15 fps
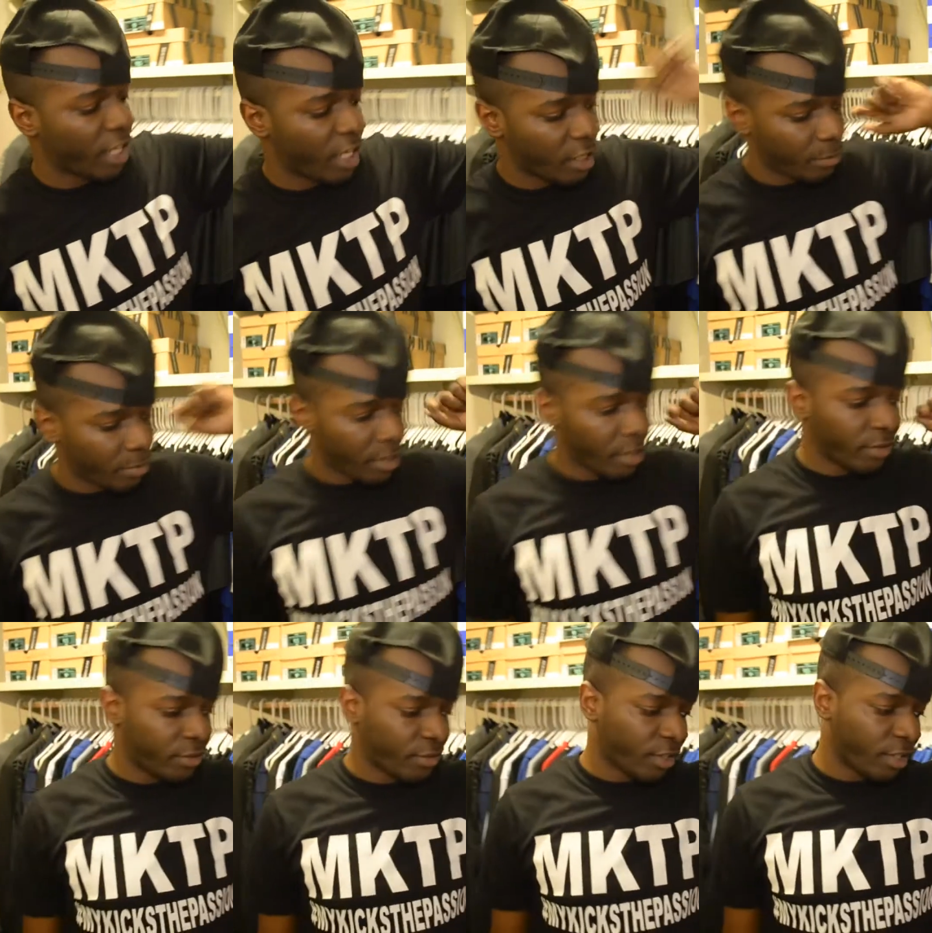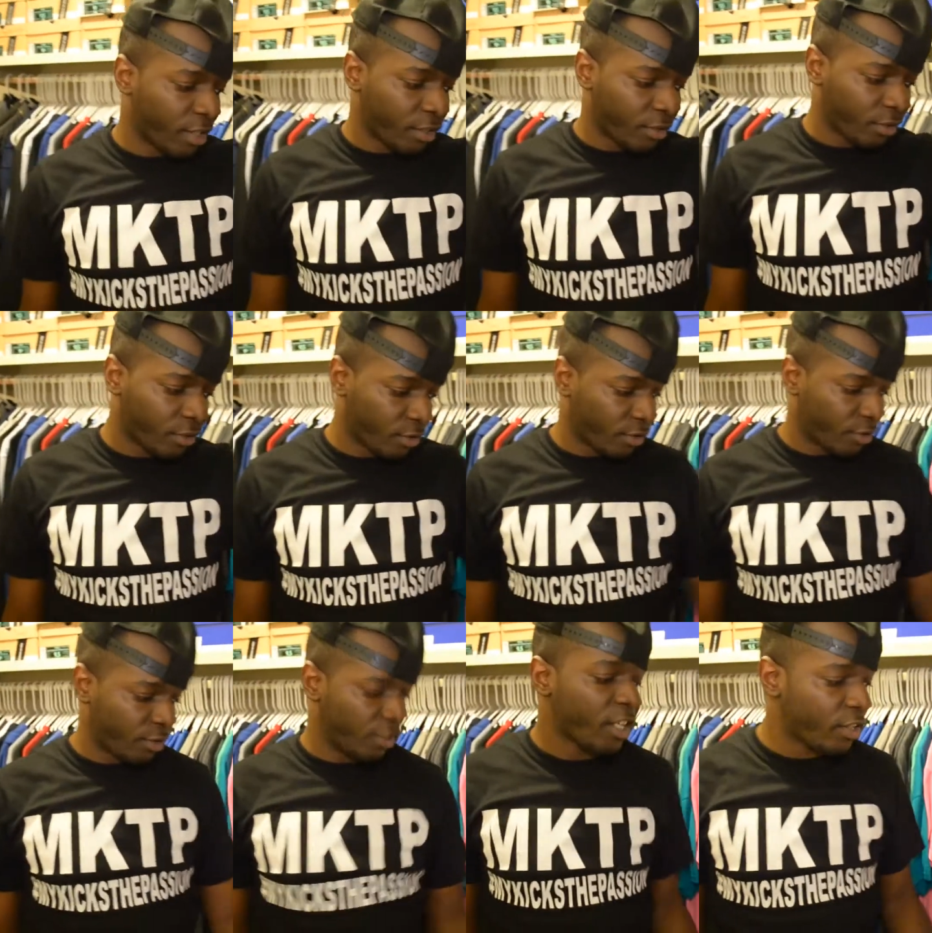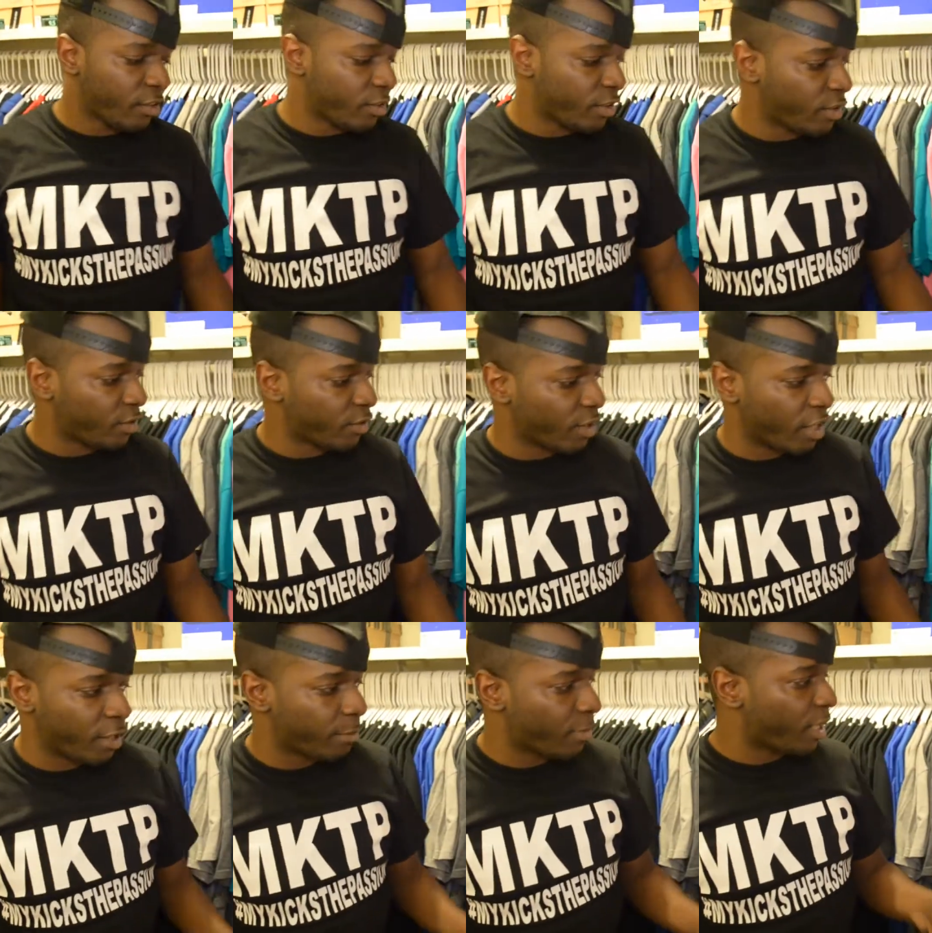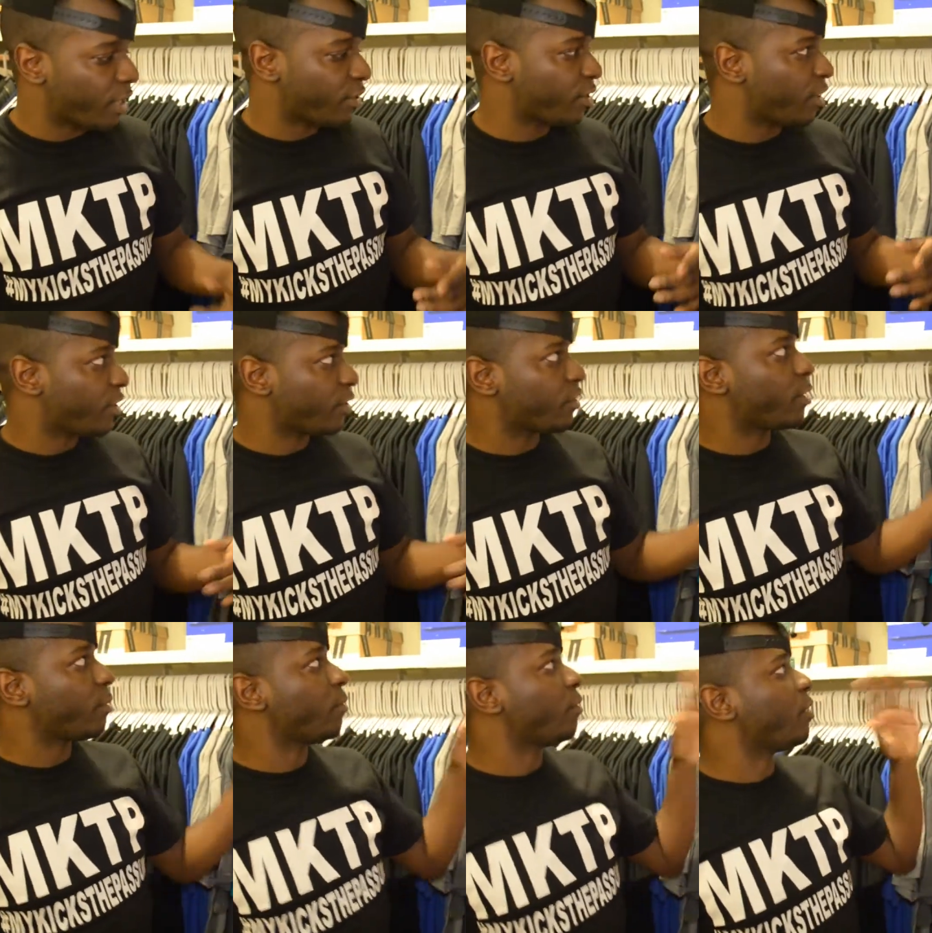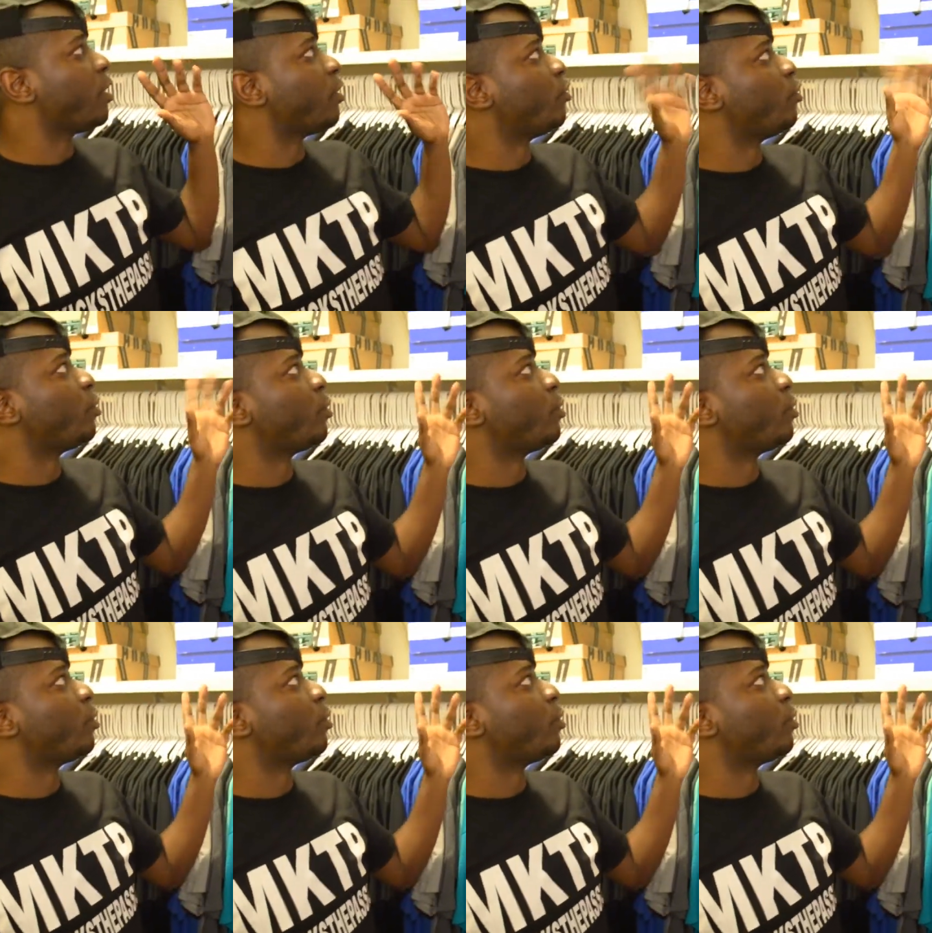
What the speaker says: Everybody says Yeezys. Everybody says something around